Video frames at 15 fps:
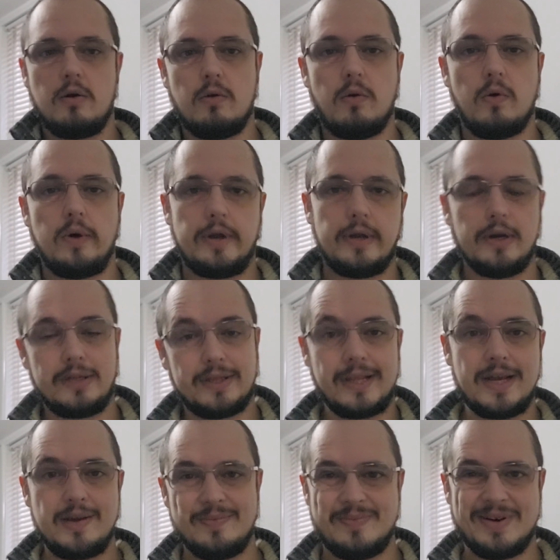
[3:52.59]
oil and
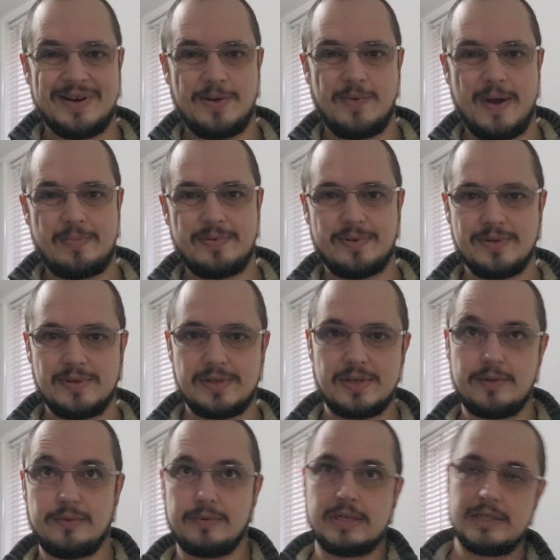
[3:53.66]
they buy weapons,
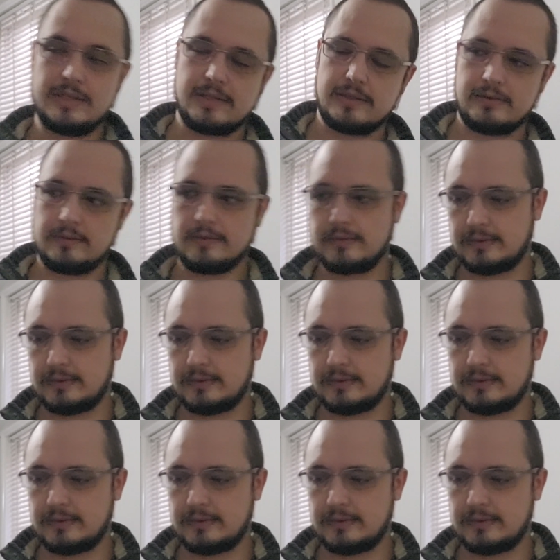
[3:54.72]
don't they? So